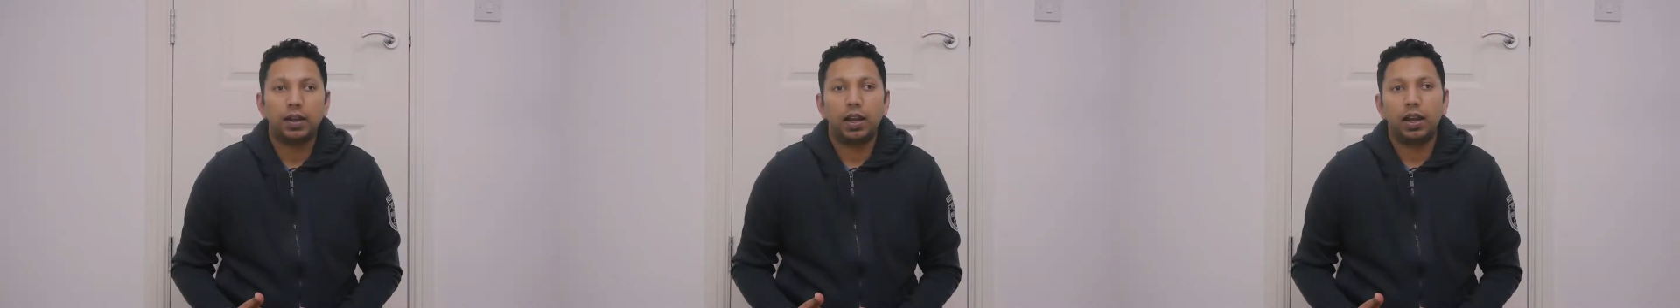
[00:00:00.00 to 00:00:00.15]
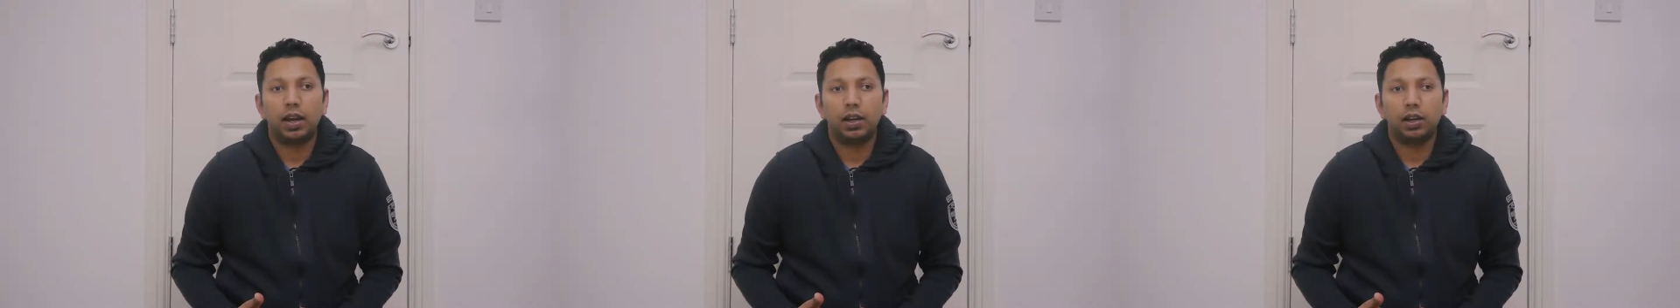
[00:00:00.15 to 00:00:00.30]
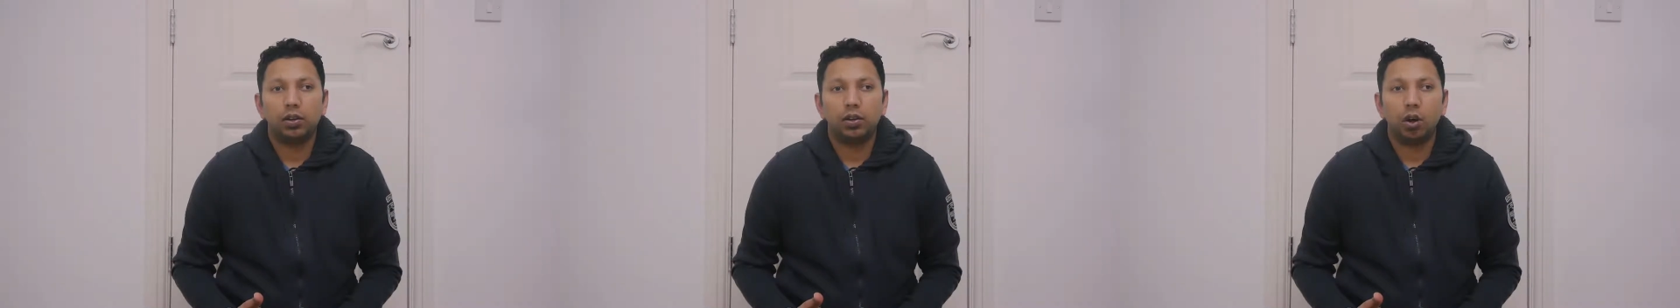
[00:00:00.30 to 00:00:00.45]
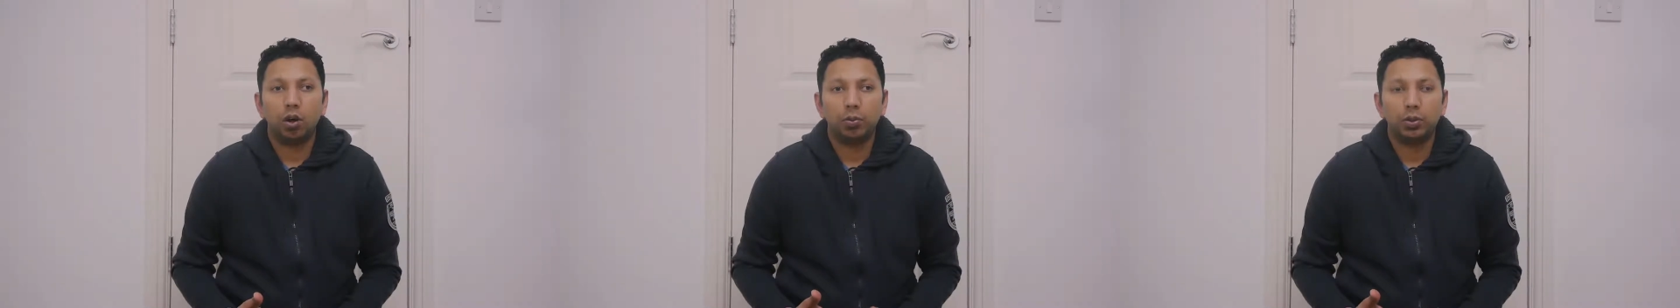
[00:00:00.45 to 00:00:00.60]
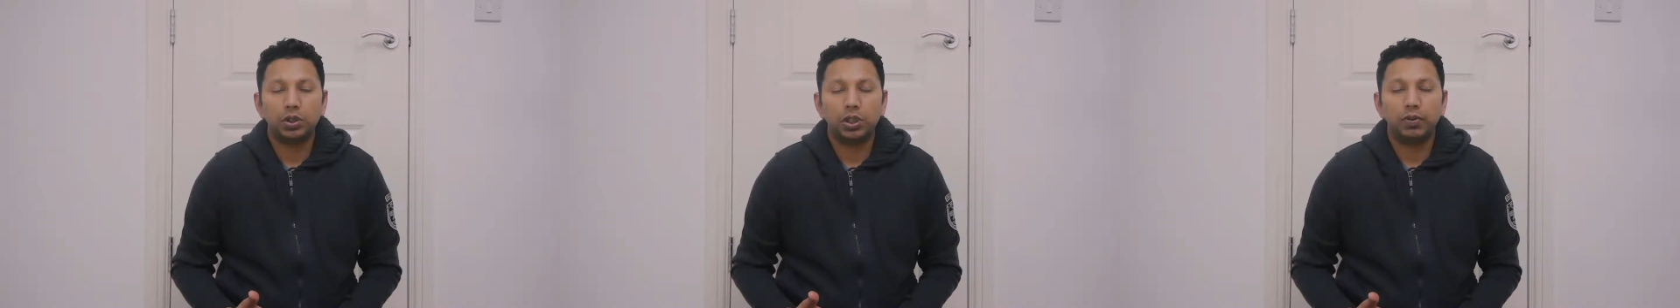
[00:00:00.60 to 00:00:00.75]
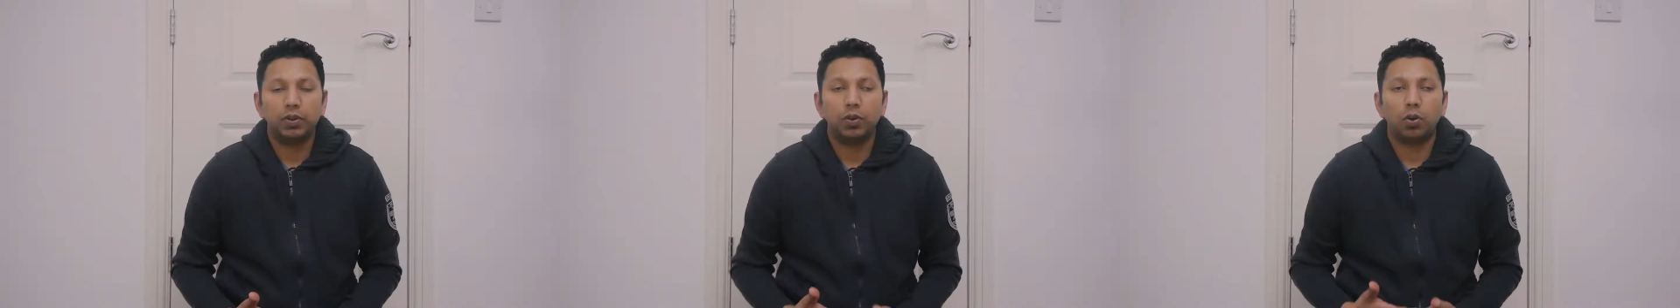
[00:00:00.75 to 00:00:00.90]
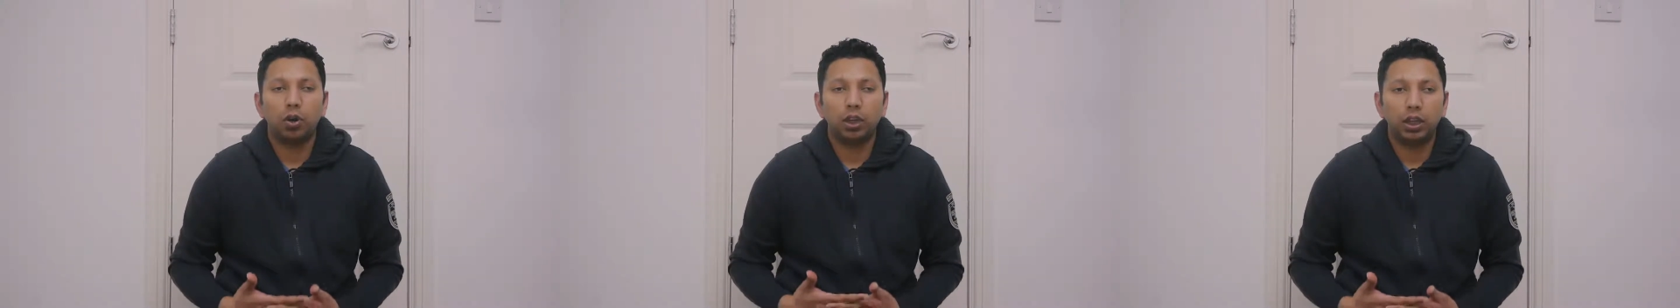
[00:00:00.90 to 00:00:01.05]
and obviously
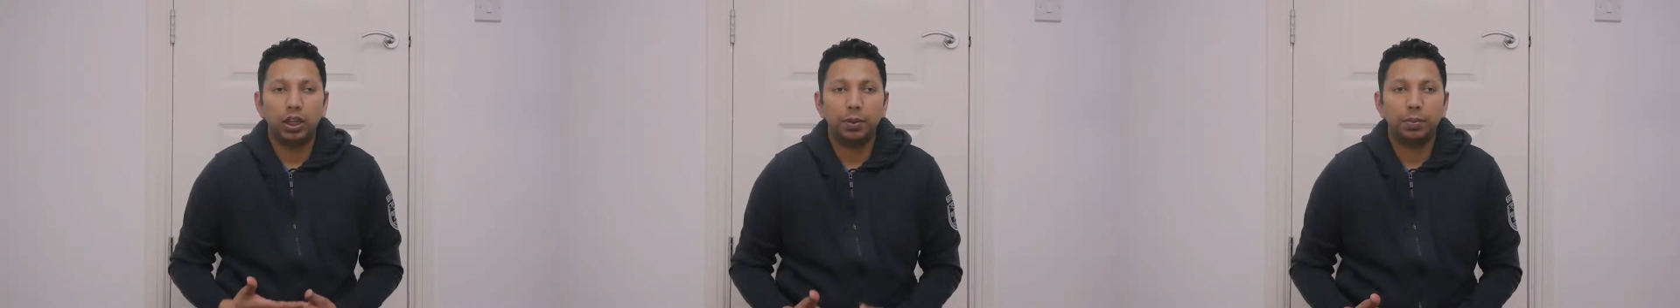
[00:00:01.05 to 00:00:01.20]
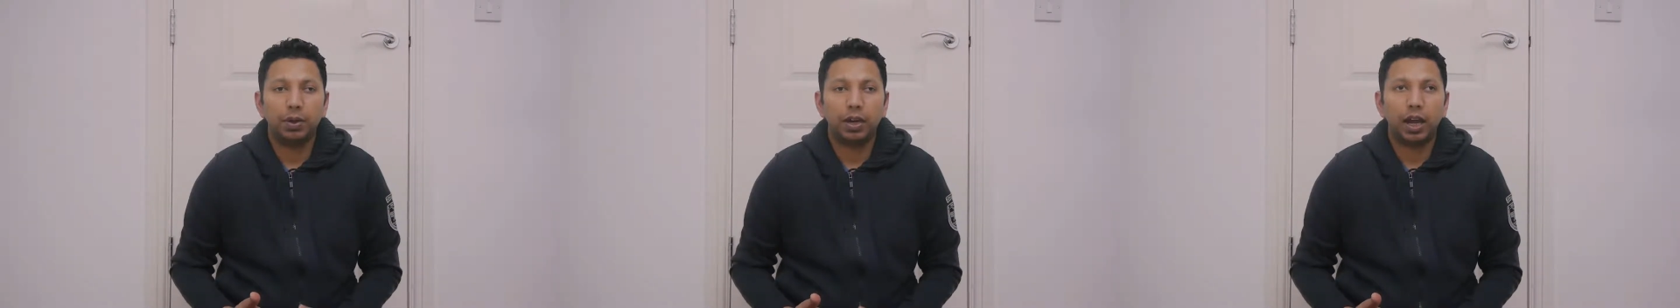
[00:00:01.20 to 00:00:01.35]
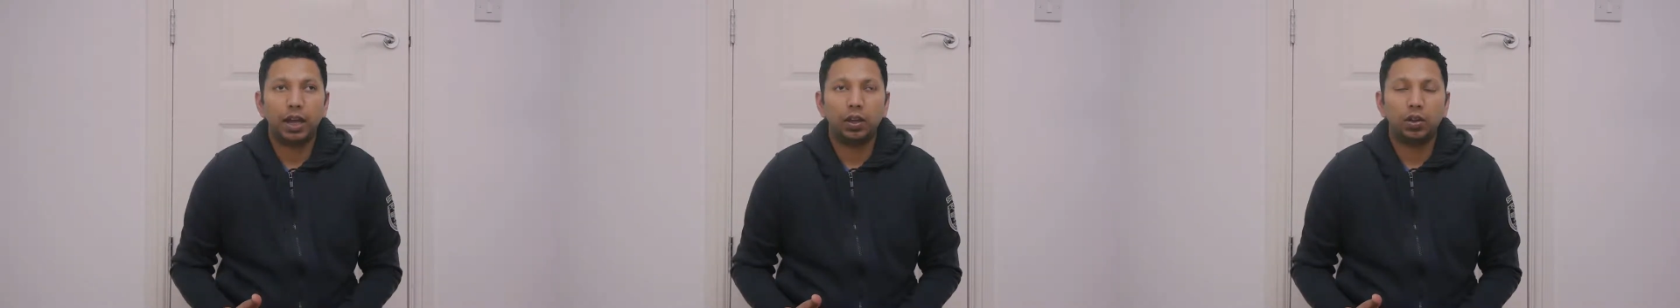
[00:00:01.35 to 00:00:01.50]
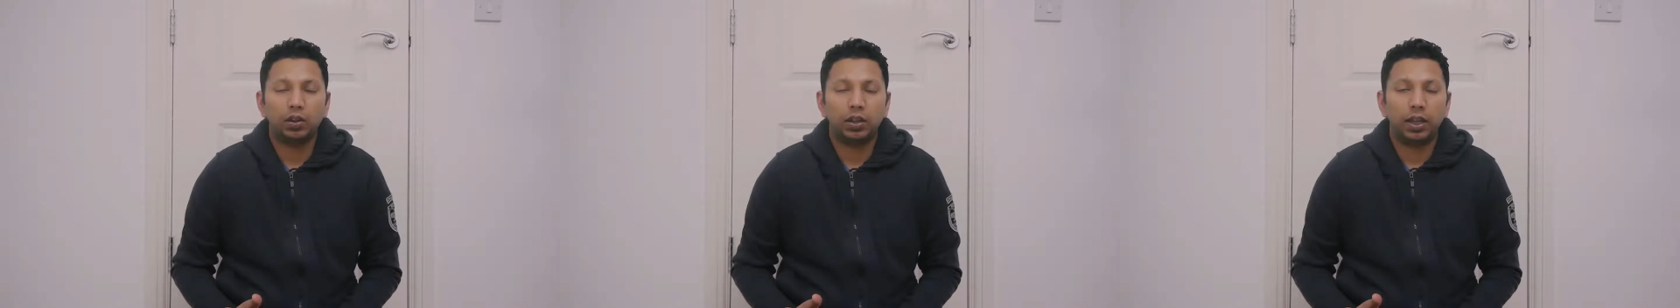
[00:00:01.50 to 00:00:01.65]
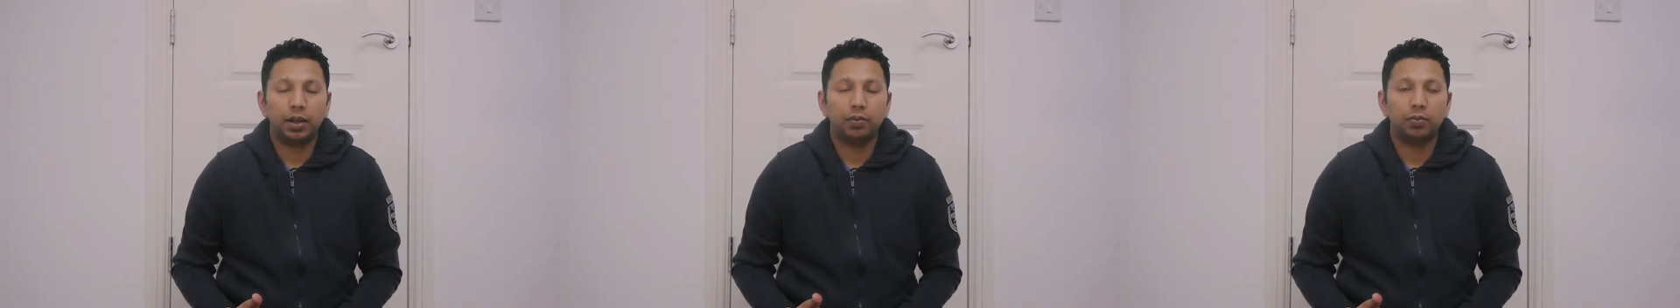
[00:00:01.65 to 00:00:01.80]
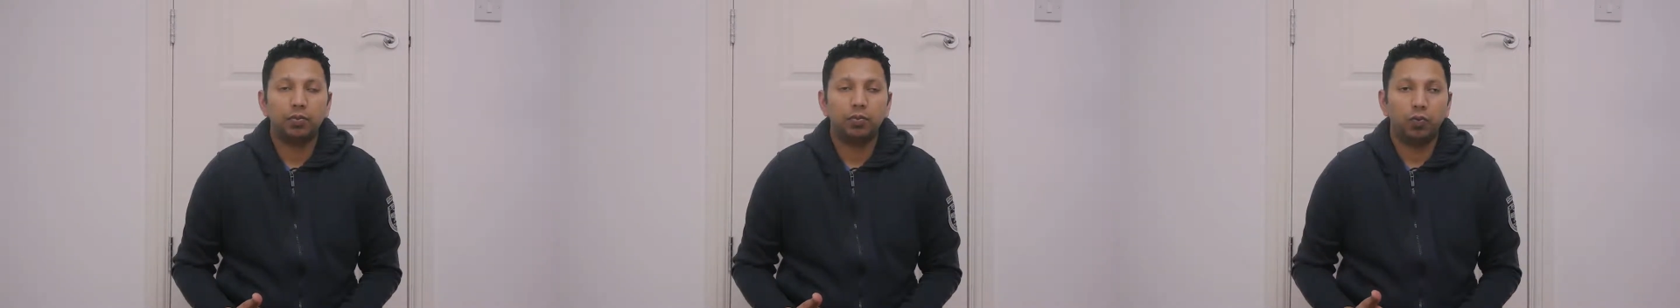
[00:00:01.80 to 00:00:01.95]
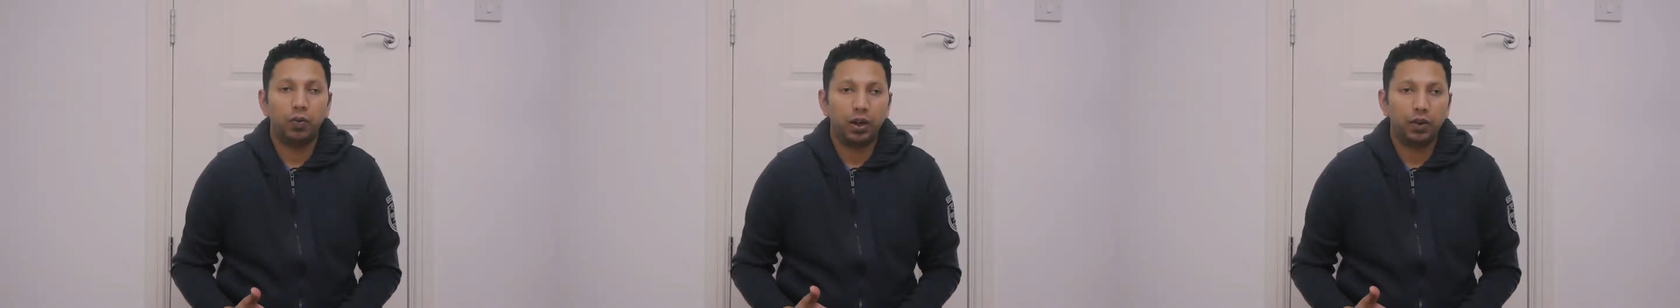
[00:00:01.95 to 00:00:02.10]
we want to keep an eye on
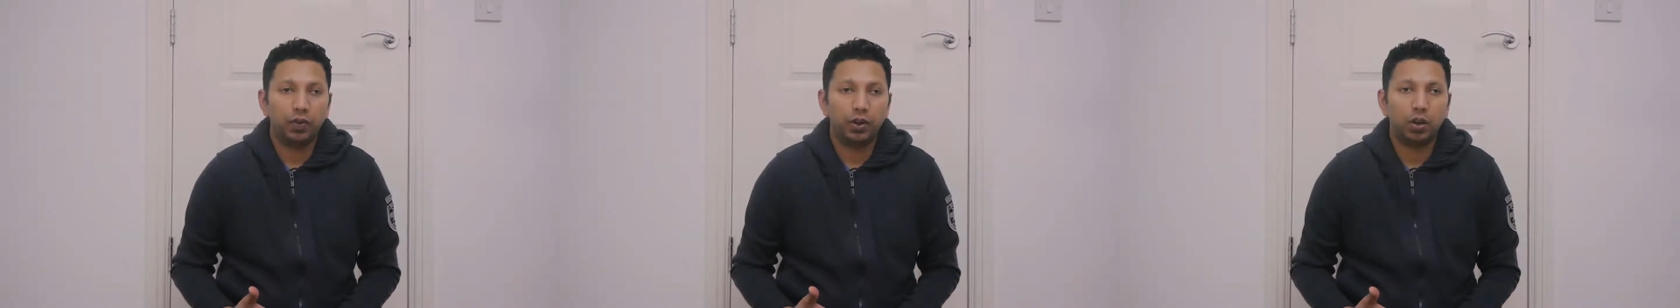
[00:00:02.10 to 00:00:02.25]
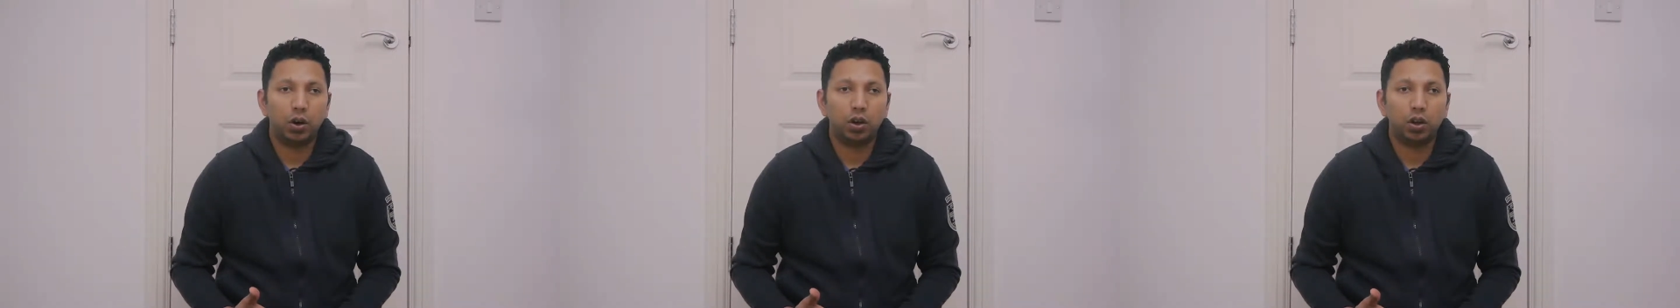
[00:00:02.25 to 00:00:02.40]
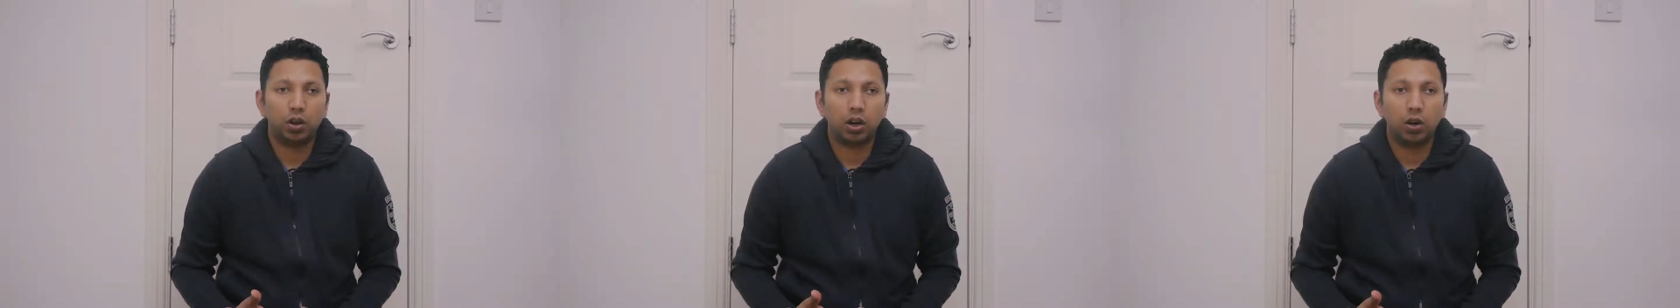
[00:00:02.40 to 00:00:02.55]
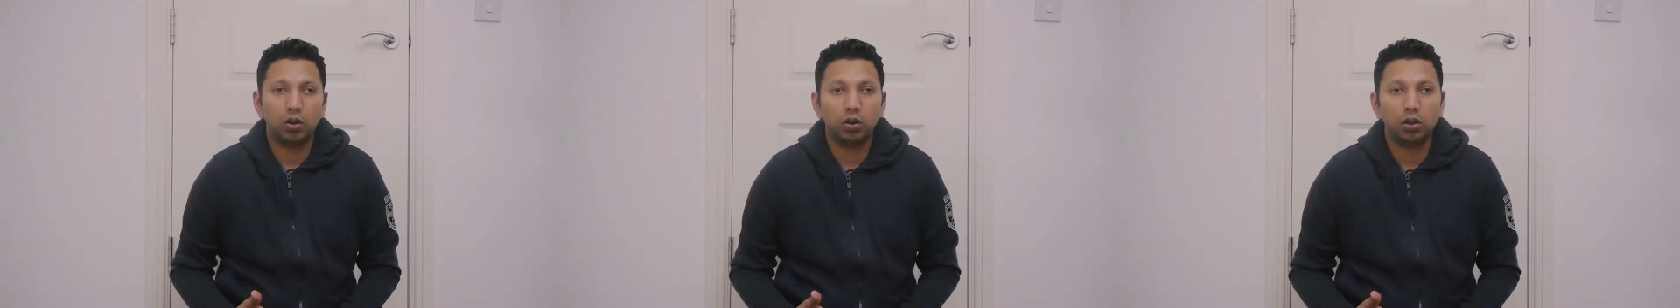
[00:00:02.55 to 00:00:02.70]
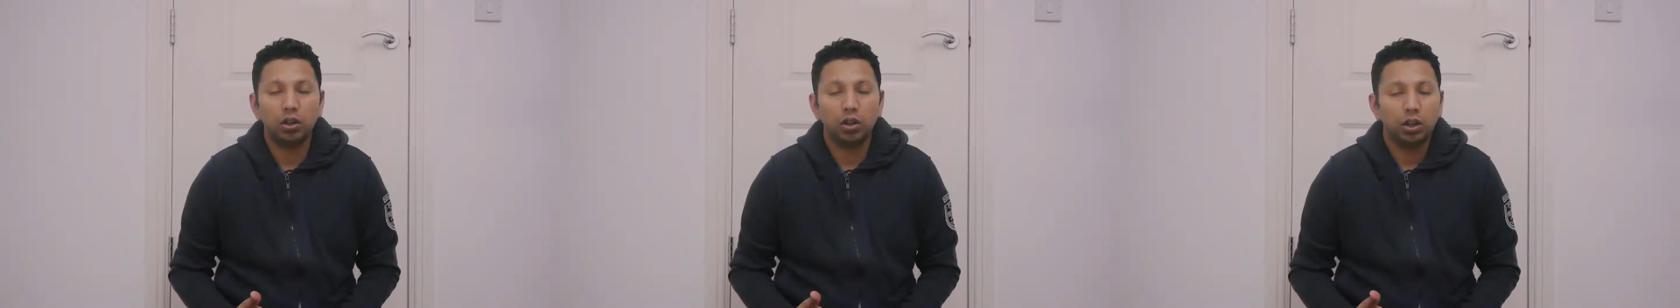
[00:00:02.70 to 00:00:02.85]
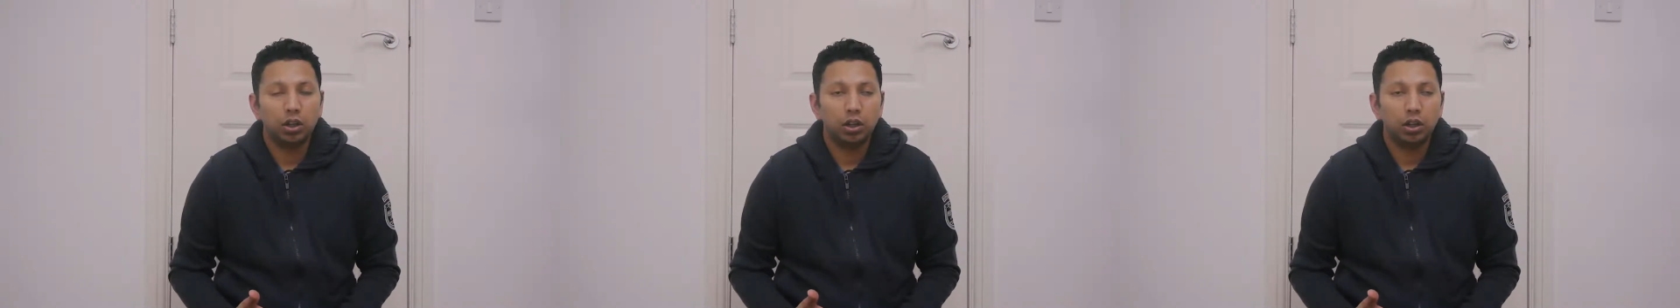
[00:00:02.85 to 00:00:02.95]
them when we're not around